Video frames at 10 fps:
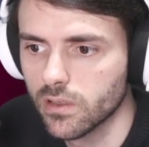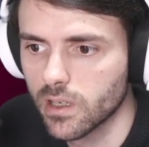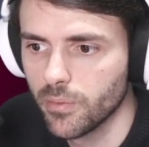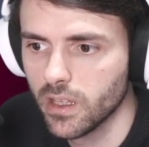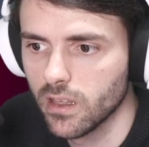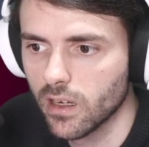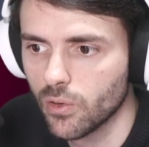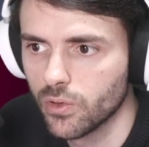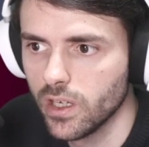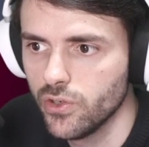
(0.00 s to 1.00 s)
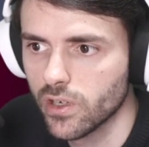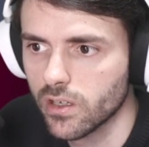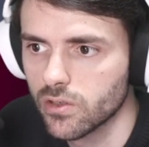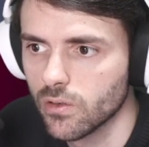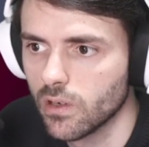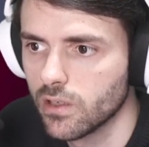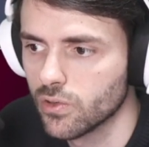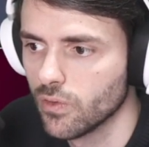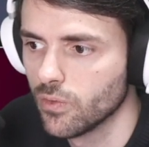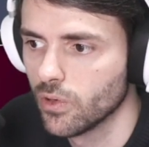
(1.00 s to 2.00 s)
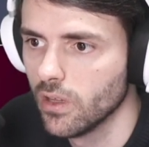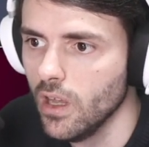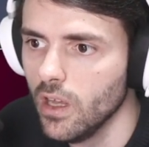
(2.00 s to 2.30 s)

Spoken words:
something like a rotation and so on and so forth.